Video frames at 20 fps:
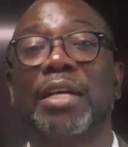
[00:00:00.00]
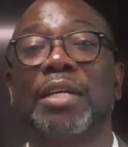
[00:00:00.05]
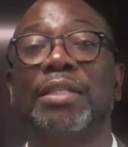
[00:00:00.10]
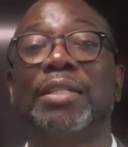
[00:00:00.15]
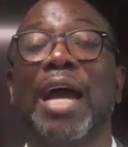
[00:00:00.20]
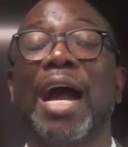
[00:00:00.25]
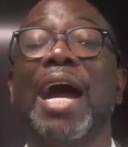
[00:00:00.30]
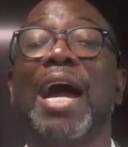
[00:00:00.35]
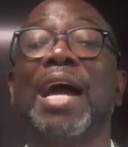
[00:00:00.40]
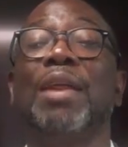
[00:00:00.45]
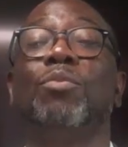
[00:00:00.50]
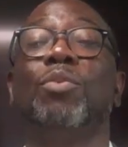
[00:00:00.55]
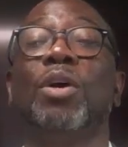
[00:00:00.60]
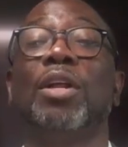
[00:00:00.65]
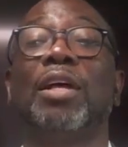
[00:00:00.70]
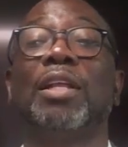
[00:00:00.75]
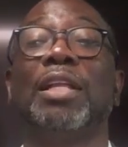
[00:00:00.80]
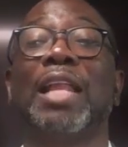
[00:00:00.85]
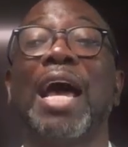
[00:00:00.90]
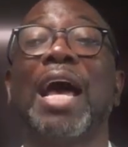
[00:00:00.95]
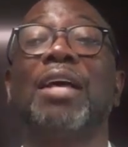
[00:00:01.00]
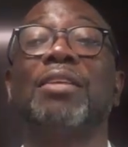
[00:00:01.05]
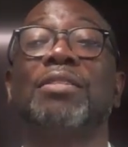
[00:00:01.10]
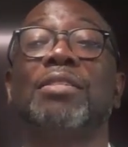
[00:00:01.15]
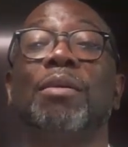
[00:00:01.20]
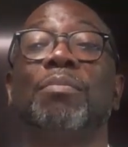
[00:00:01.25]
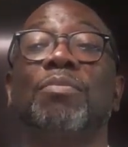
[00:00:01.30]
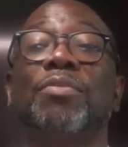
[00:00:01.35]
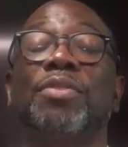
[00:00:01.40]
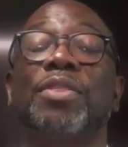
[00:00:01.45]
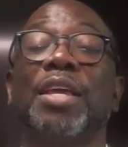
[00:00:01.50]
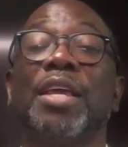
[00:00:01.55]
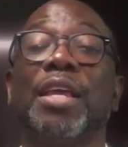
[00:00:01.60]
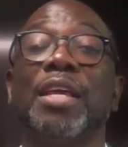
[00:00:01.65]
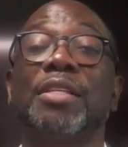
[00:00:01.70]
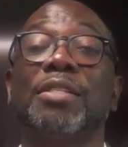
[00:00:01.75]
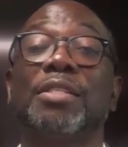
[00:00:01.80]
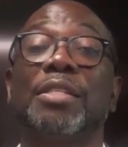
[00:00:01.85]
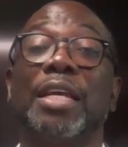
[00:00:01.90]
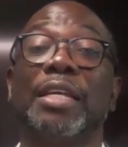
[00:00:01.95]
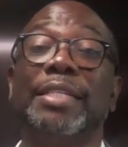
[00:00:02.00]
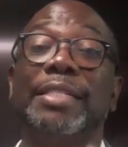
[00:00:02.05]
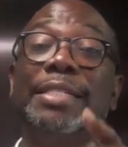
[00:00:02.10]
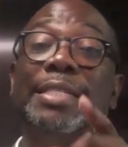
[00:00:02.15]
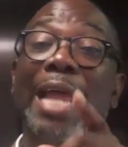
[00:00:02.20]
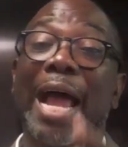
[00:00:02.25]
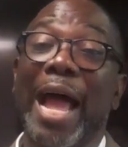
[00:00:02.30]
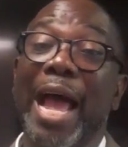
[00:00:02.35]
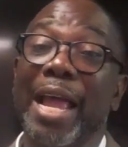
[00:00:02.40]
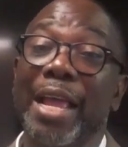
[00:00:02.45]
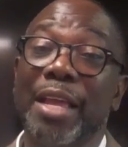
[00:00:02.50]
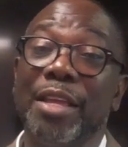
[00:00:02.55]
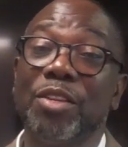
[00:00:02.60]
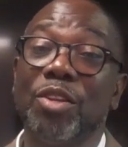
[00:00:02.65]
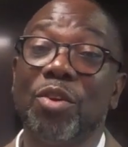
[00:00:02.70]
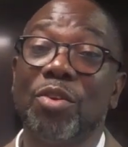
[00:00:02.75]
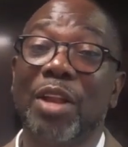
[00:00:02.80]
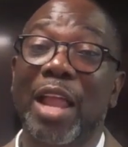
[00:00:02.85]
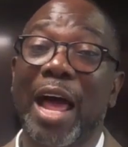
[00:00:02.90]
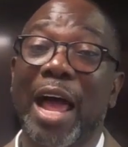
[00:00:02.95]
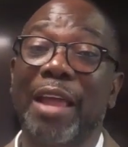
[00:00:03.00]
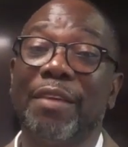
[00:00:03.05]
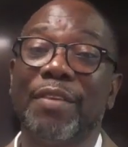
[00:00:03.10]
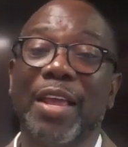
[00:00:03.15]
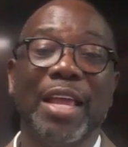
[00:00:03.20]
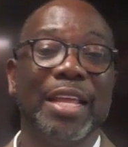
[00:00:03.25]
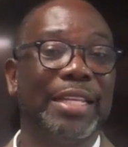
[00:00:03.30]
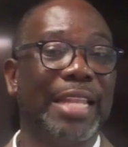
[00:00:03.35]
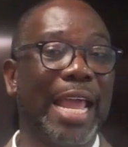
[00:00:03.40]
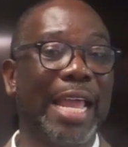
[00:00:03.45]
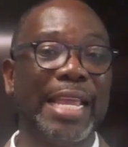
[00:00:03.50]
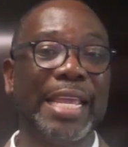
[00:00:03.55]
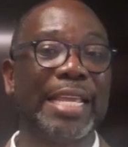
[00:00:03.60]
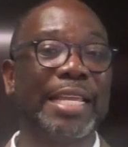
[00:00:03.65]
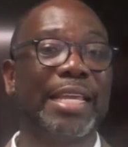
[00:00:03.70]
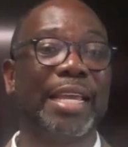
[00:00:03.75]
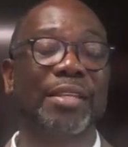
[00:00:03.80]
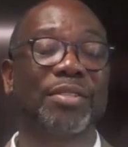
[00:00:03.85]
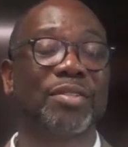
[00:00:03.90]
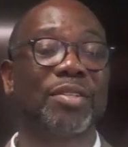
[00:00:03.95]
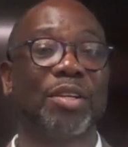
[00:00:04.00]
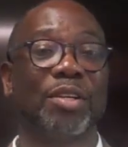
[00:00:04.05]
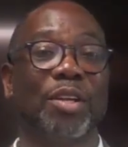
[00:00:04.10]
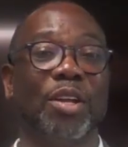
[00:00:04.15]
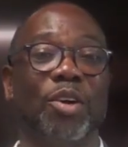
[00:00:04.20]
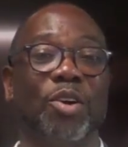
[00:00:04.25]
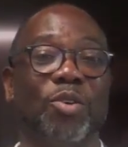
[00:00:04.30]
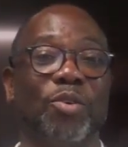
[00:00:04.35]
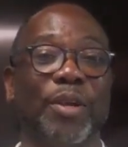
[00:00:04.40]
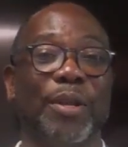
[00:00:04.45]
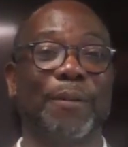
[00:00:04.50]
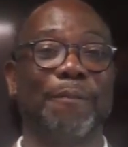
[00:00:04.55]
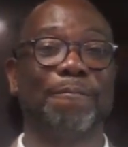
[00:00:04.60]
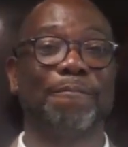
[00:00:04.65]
God will allow some things to die in your life that he gets the glory.